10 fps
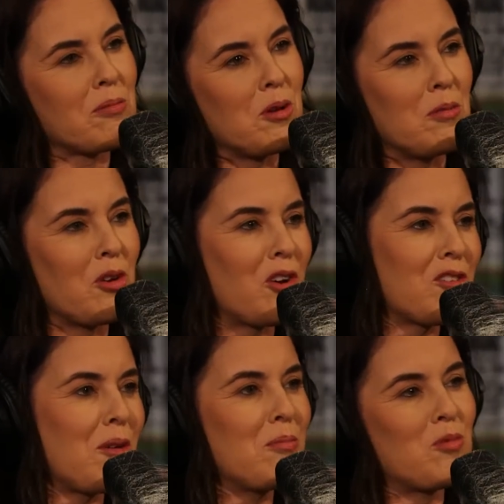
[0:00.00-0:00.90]
me
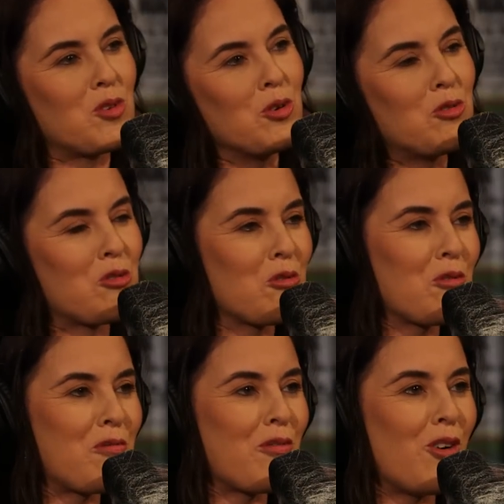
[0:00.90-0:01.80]
because I'm too
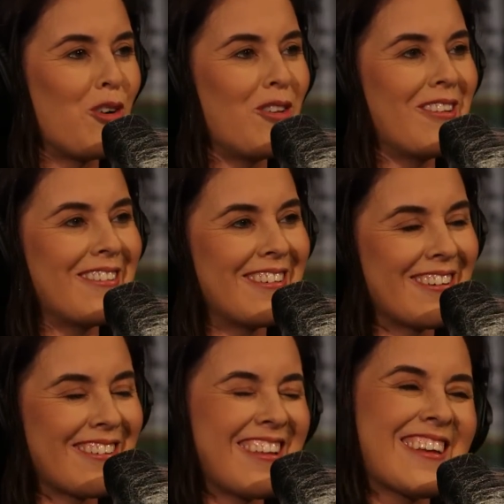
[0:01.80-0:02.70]
truthful. Yeah.
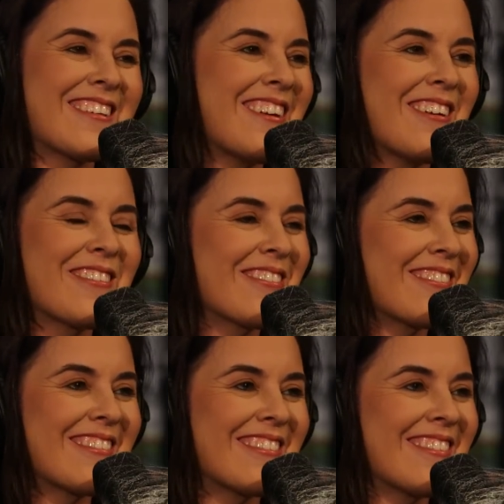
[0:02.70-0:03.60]
You're like, no,
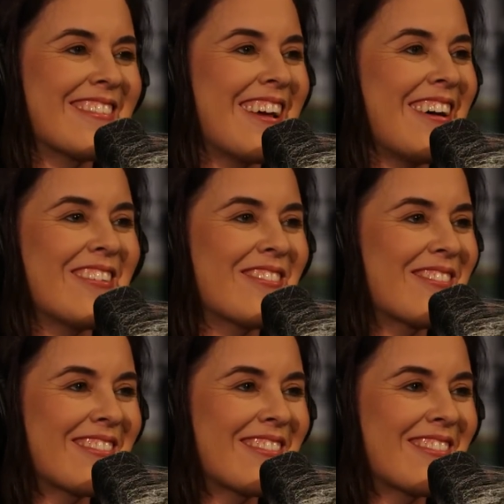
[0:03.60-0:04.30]
mm, no. No,